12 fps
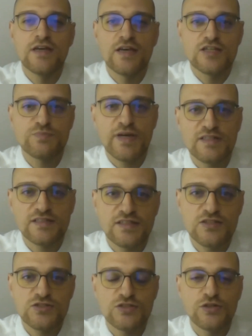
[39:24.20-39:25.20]
expecting
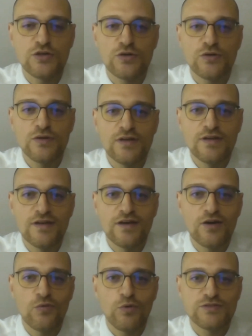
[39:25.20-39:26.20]
us to know
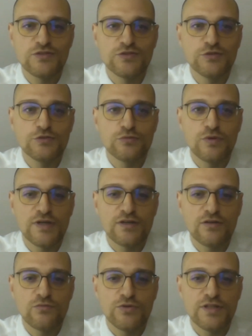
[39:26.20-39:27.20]
what to do, when
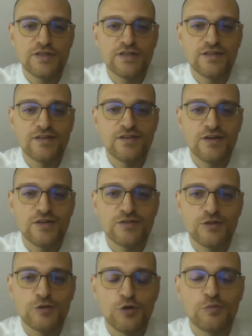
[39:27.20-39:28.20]
really
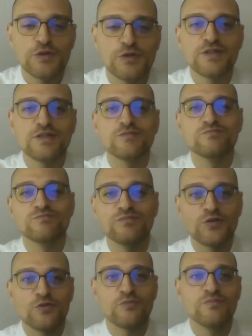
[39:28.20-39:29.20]
globally, you
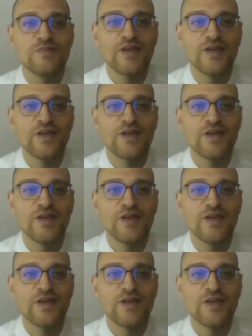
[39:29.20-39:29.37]
know,